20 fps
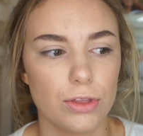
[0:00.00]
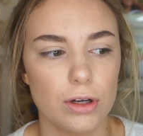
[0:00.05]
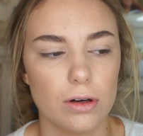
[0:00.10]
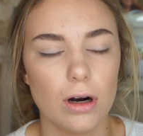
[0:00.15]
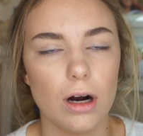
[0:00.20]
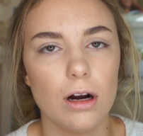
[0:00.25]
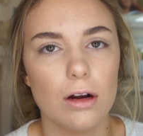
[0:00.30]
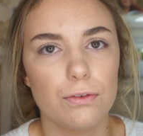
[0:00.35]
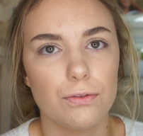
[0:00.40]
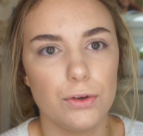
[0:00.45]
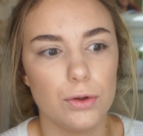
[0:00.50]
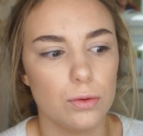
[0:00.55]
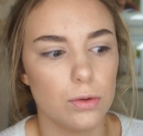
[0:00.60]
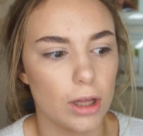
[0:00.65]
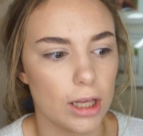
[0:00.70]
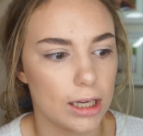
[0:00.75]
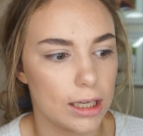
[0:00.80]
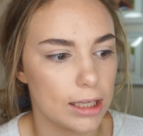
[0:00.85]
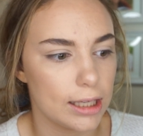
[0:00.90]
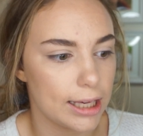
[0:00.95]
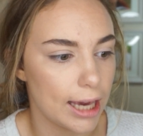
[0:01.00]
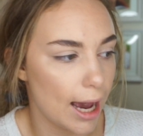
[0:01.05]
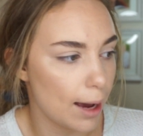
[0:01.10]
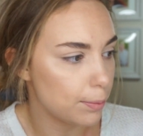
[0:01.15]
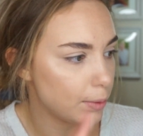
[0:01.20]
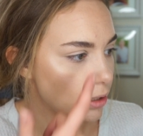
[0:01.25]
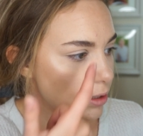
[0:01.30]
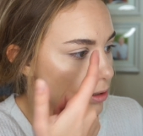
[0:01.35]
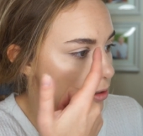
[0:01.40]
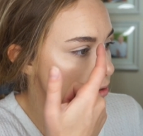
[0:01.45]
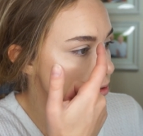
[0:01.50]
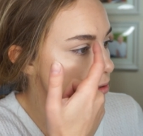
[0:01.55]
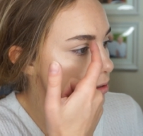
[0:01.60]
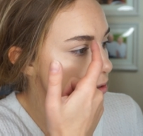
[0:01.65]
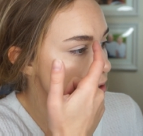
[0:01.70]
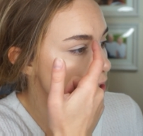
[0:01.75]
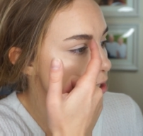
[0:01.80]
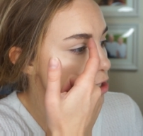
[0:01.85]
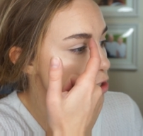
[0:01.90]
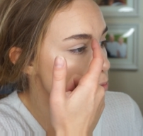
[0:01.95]
There are a few like gapping
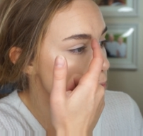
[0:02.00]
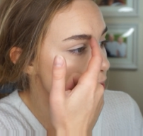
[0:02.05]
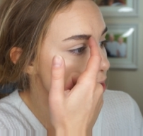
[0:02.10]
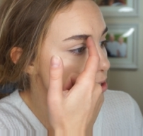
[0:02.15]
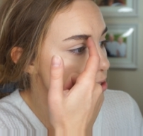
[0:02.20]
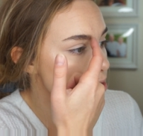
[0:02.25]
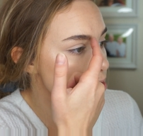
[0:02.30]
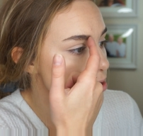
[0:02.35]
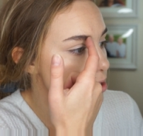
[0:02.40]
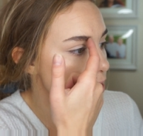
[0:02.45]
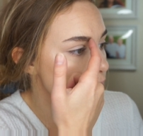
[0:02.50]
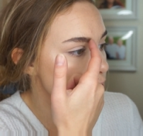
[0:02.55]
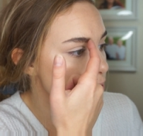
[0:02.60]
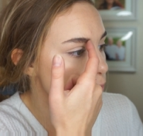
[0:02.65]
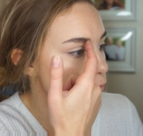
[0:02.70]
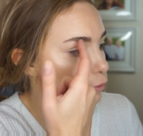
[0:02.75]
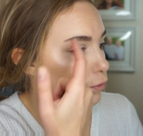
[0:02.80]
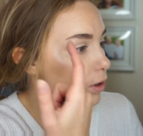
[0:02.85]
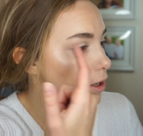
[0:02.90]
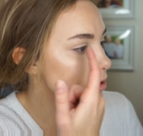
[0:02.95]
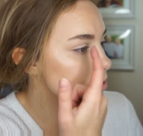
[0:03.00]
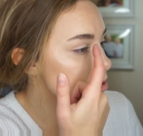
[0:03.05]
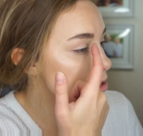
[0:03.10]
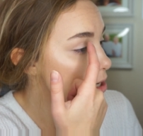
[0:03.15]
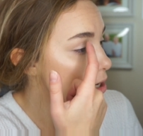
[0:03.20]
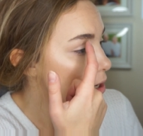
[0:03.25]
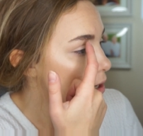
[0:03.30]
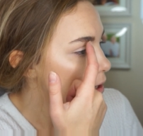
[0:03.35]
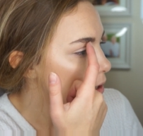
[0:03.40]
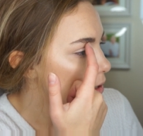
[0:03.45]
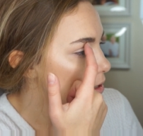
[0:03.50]
like spaces like in the front,